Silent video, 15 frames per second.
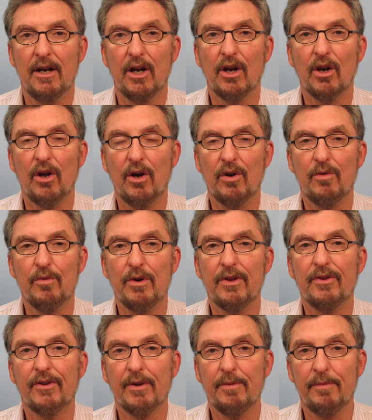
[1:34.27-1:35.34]
along
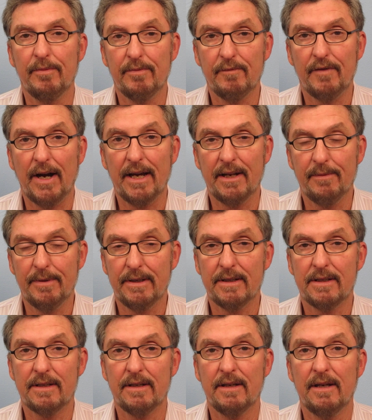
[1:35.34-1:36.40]
with some
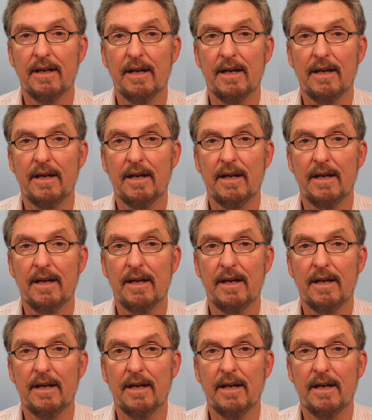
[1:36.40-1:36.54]
vitamins